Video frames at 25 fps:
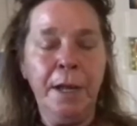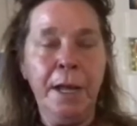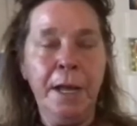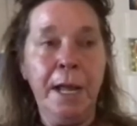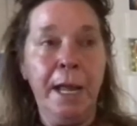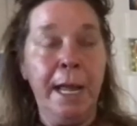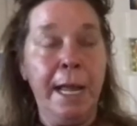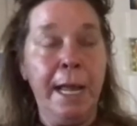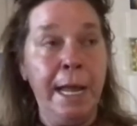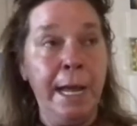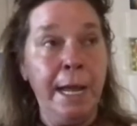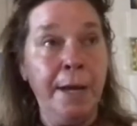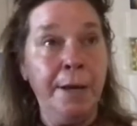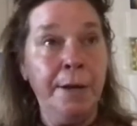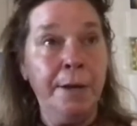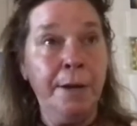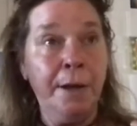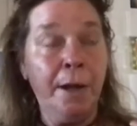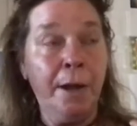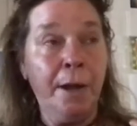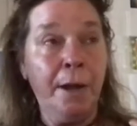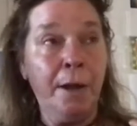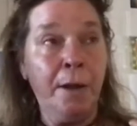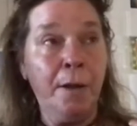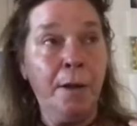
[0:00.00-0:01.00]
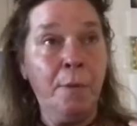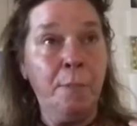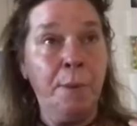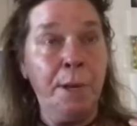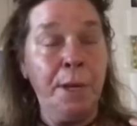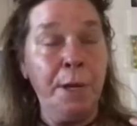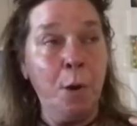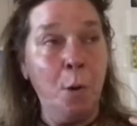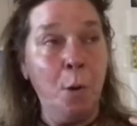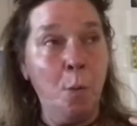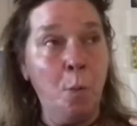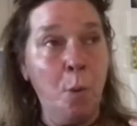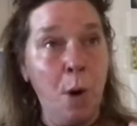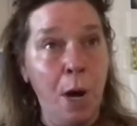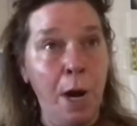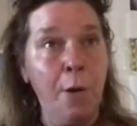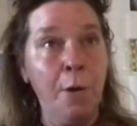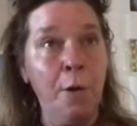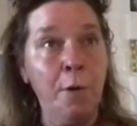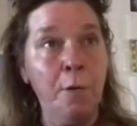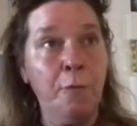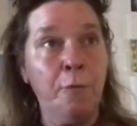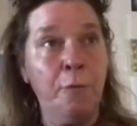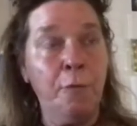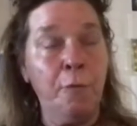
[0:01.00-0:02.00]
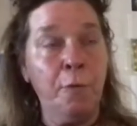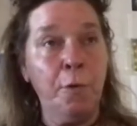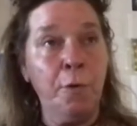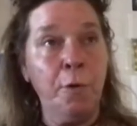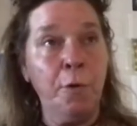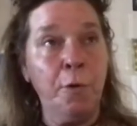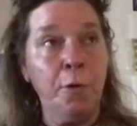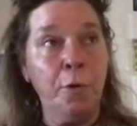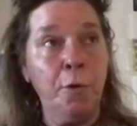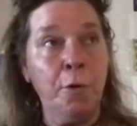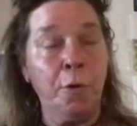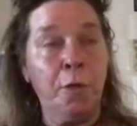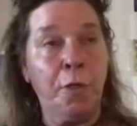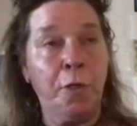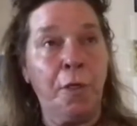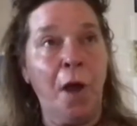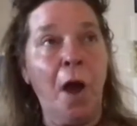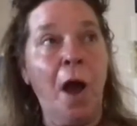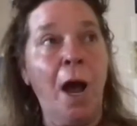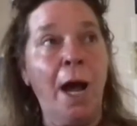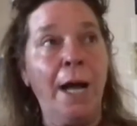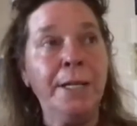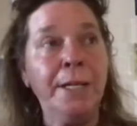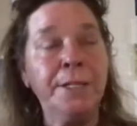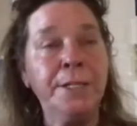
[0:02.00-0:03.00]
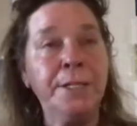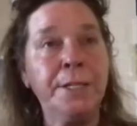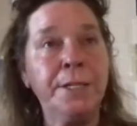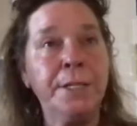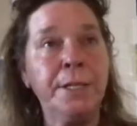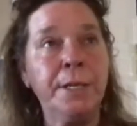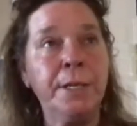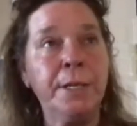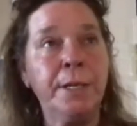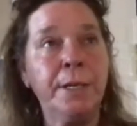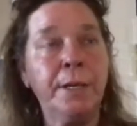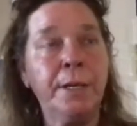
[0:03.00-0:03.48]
and being aware of your thoughts,